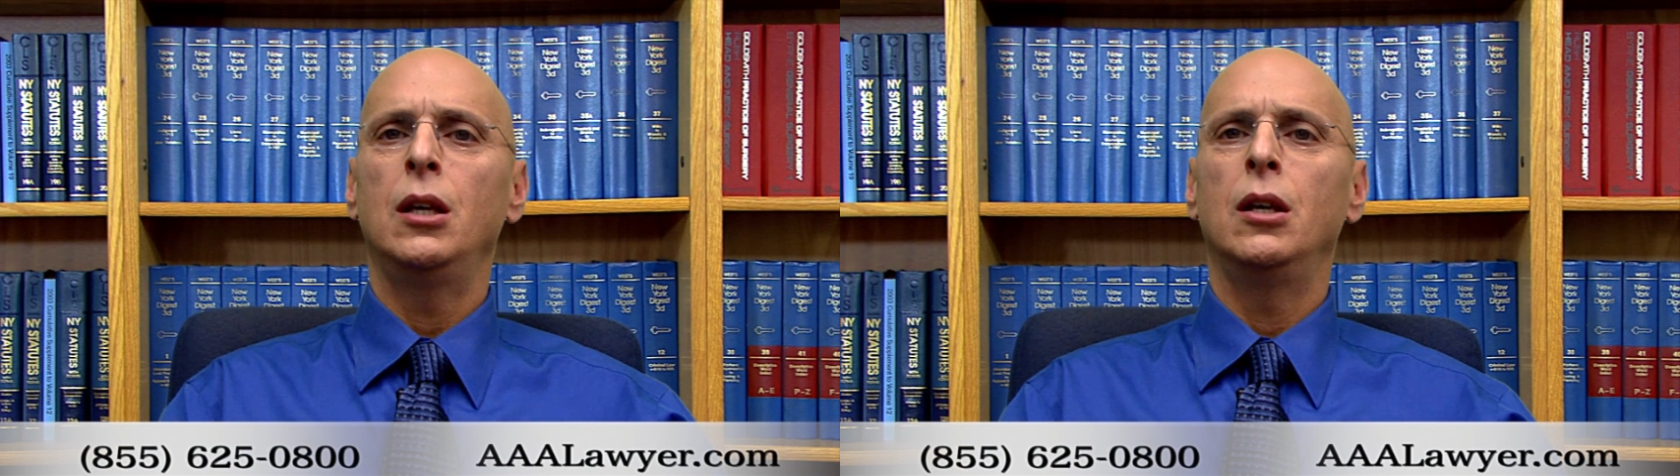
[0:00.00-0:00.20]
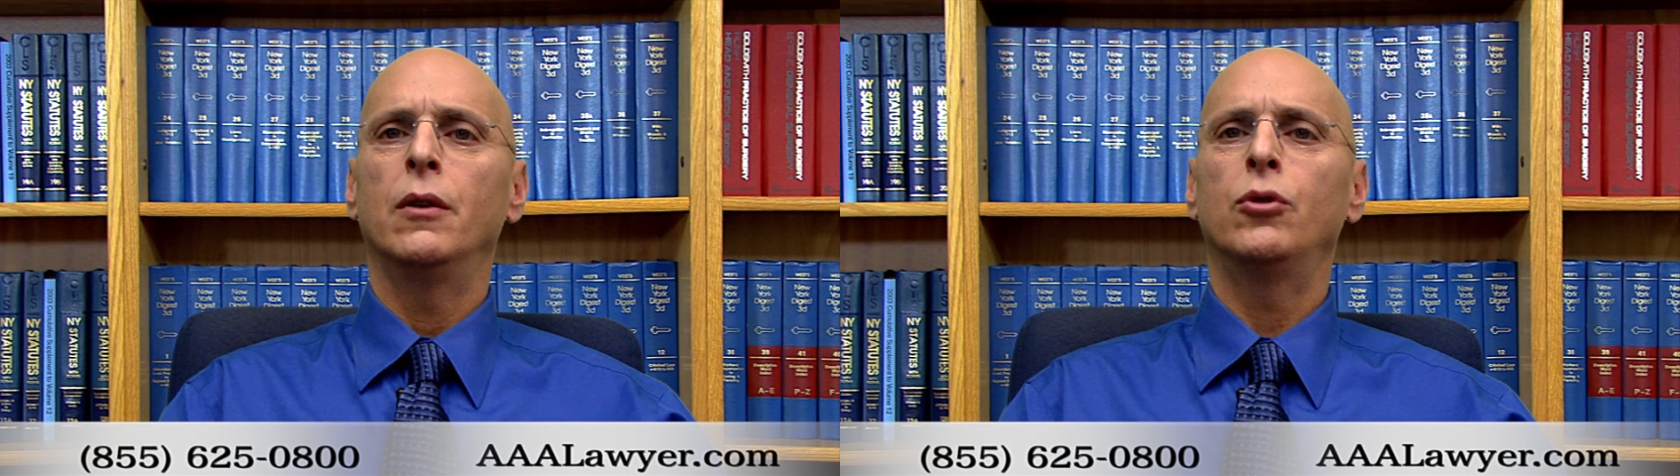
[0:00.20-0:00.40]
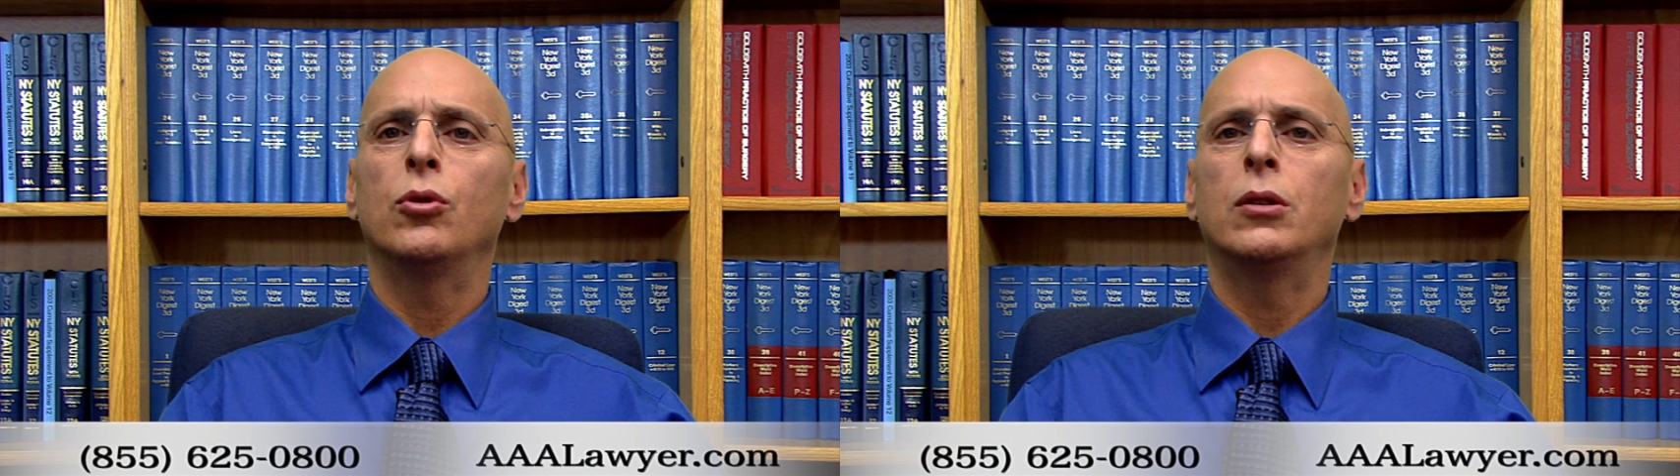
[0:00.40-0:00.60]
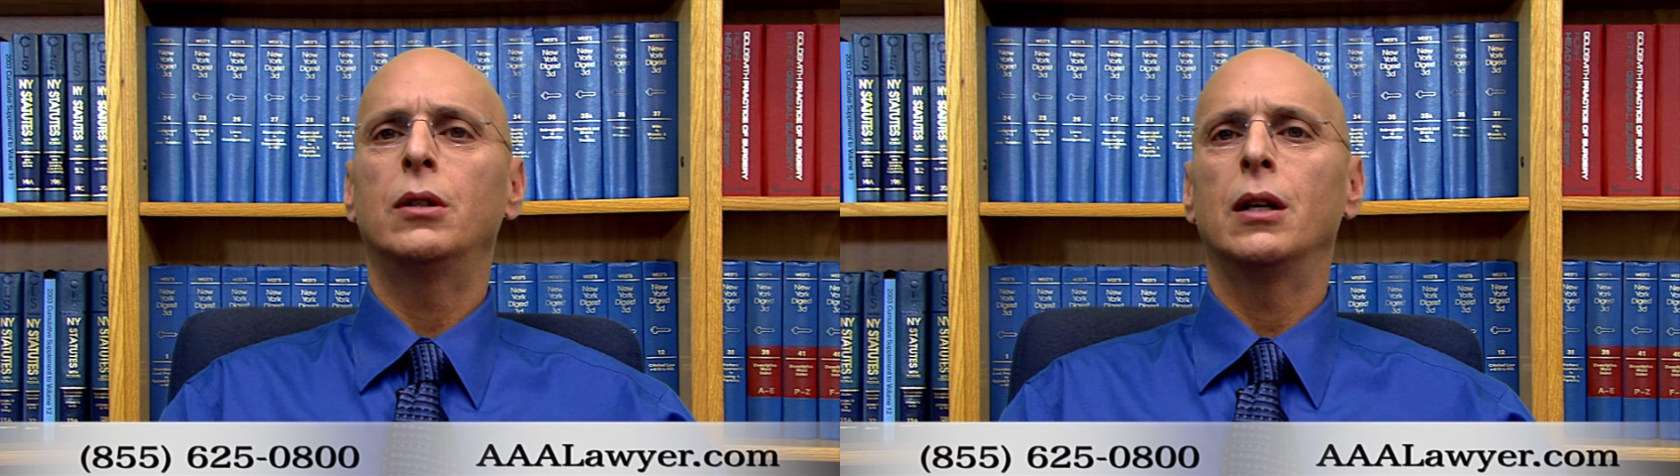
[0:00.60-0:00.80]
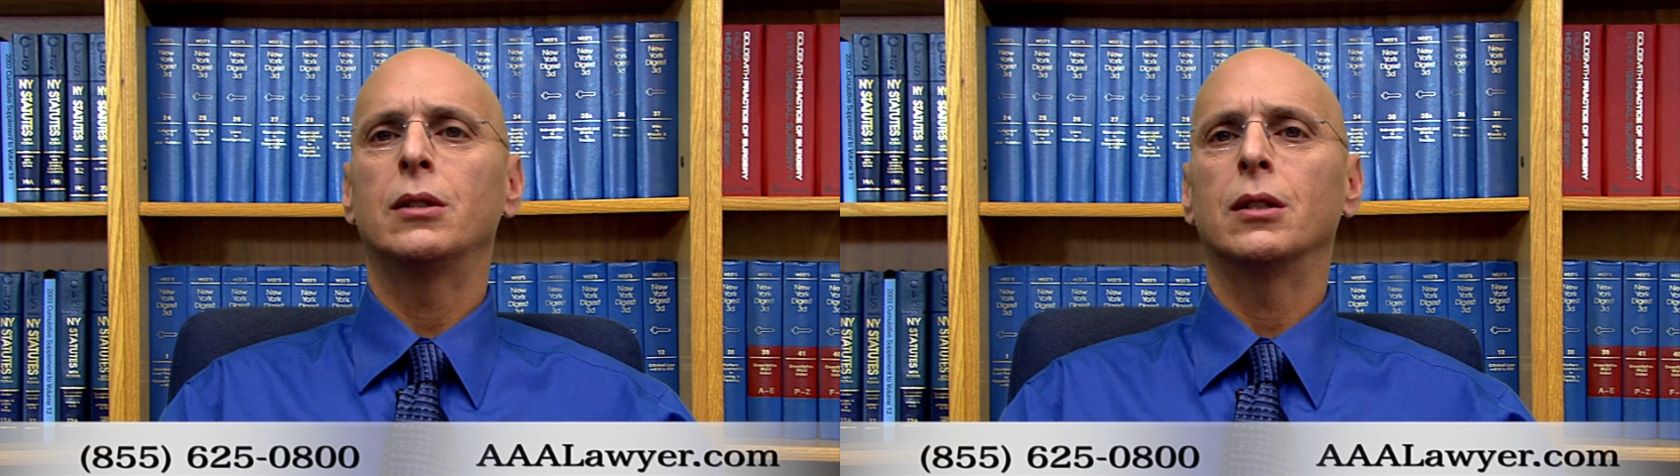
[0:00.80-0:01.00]
If your
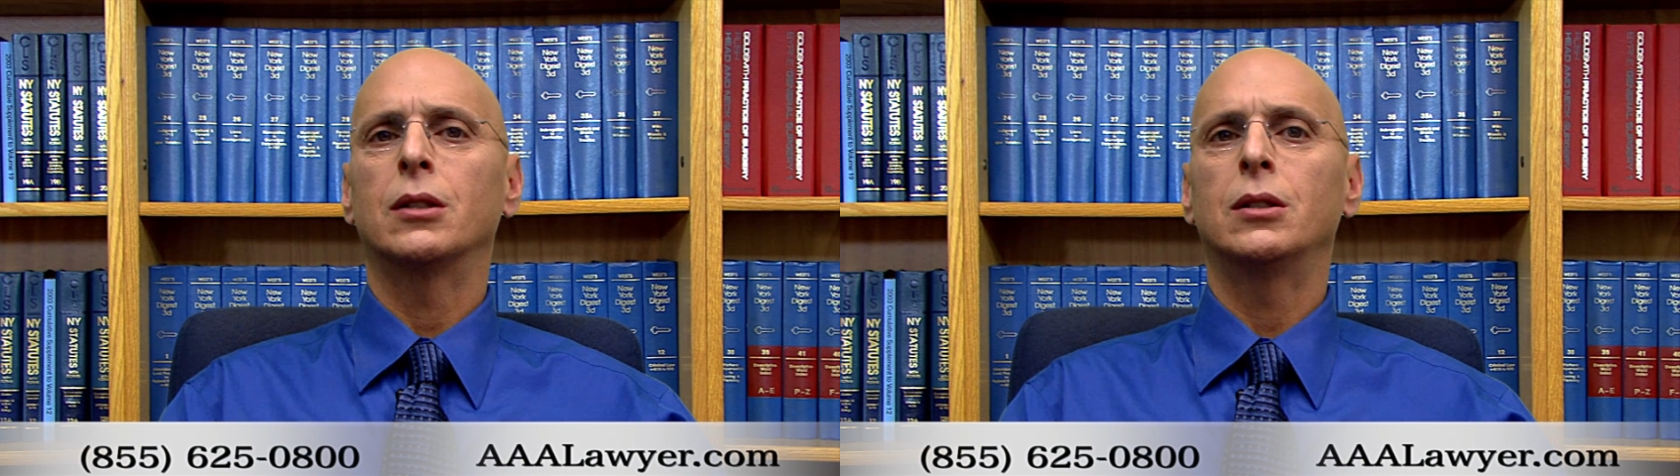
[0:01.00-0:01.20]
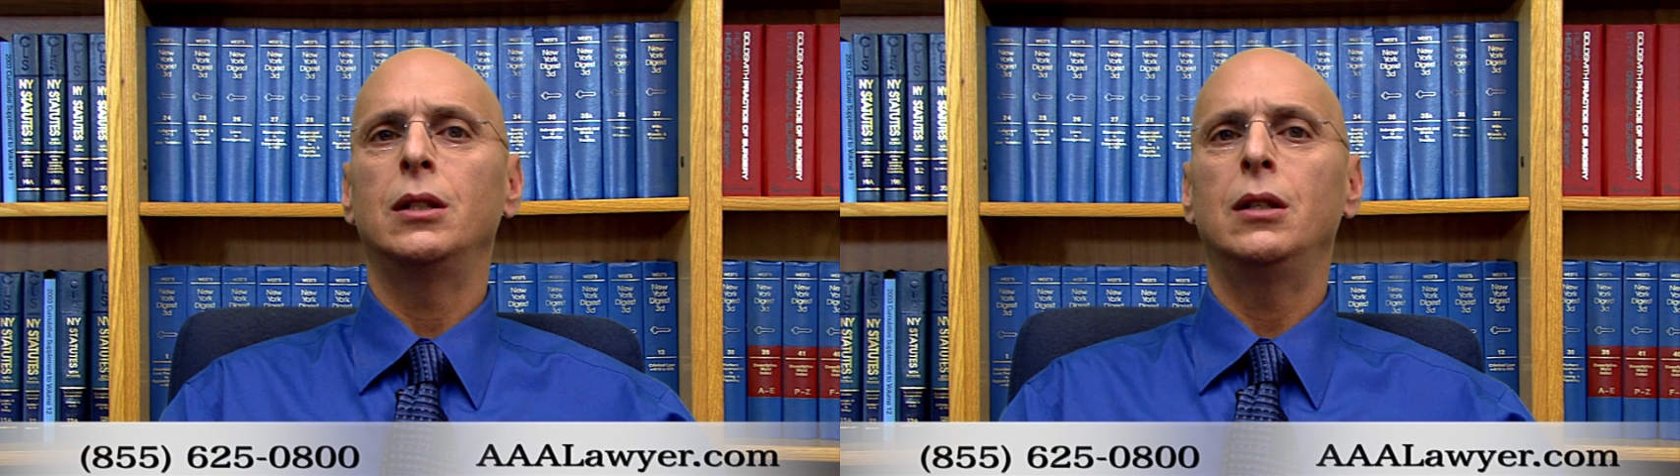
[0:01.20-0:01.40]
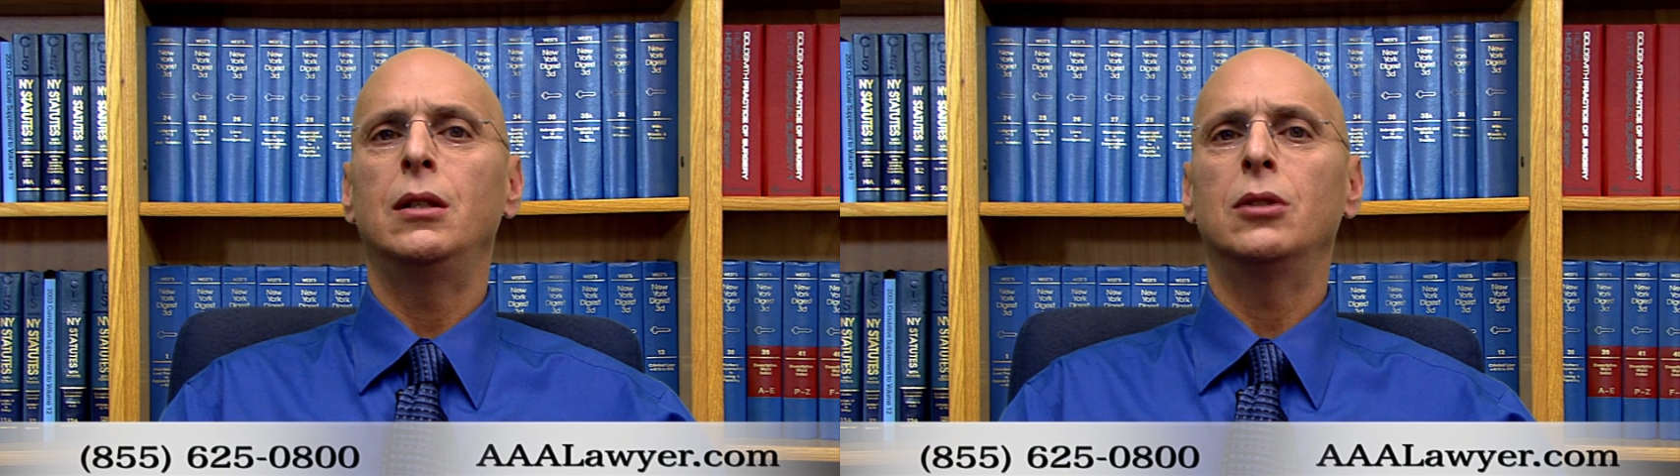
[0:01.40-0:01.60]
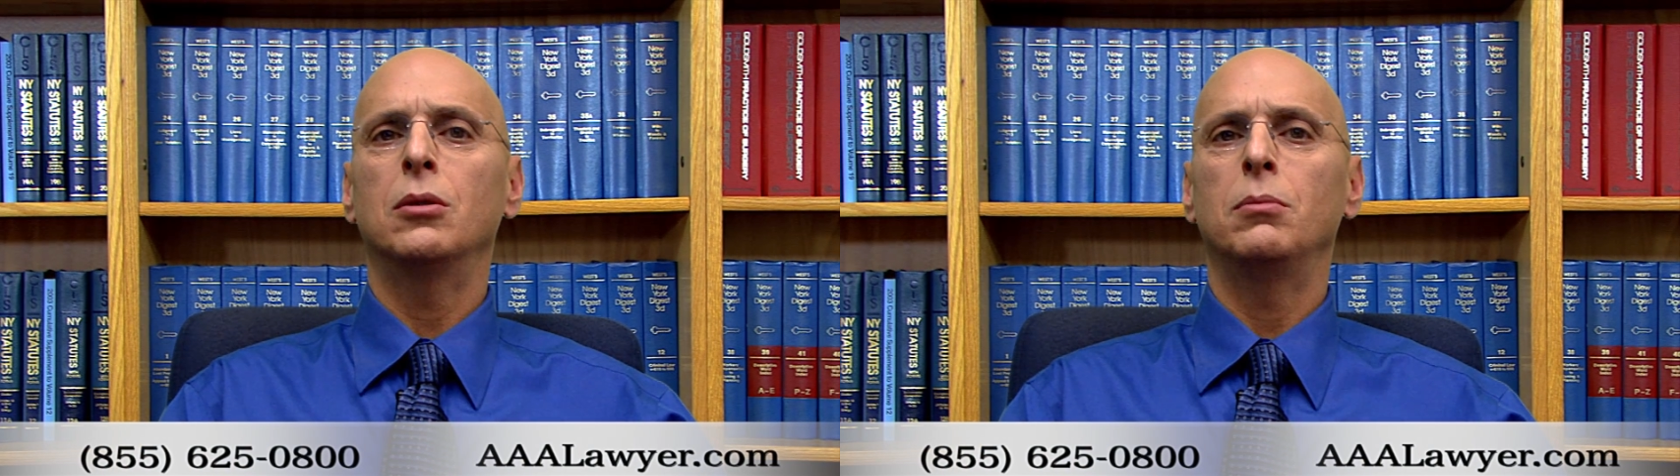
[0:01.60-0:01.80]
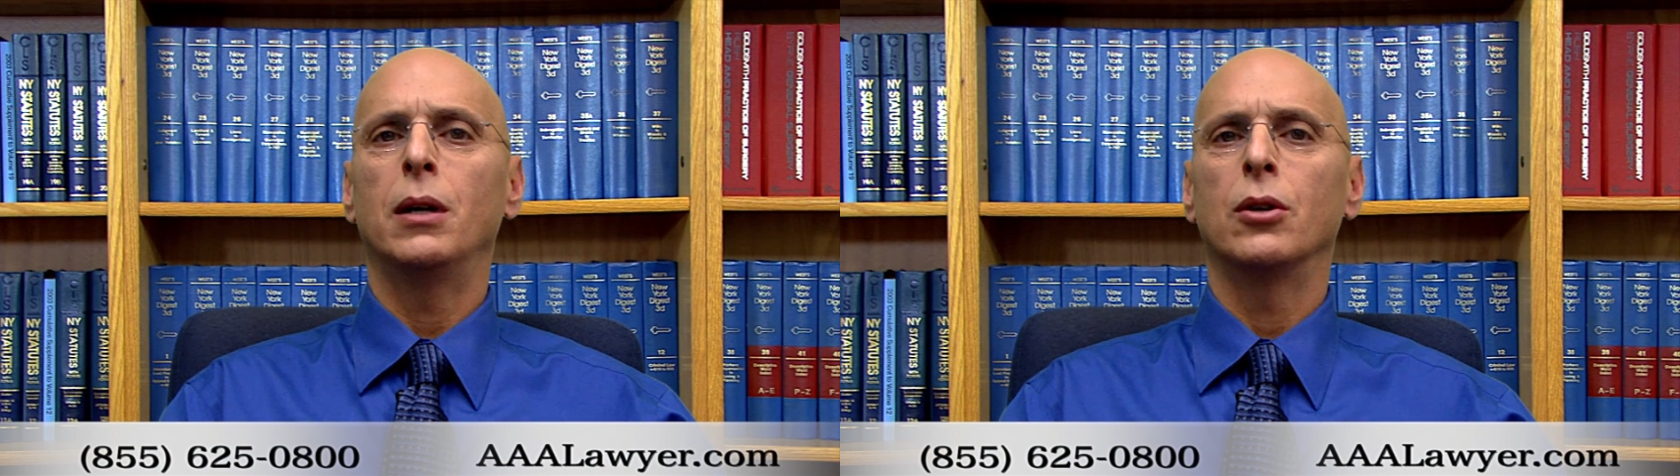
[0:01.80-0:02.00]
debts exceed these
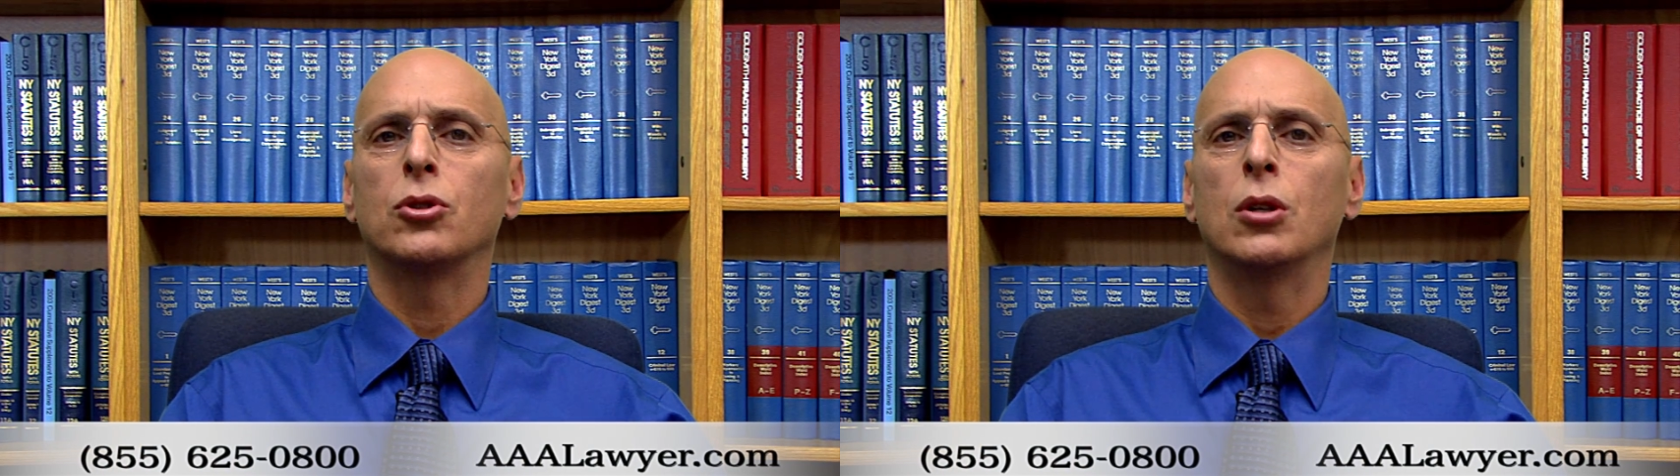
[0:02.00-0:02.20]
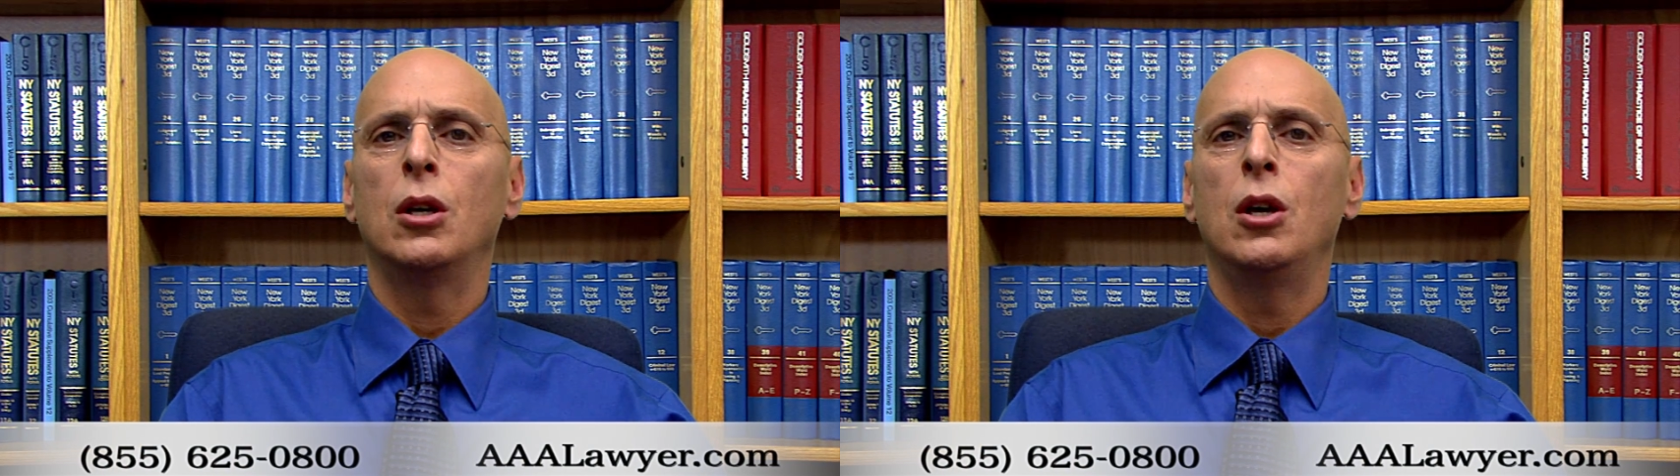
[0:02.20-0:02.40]
amounts,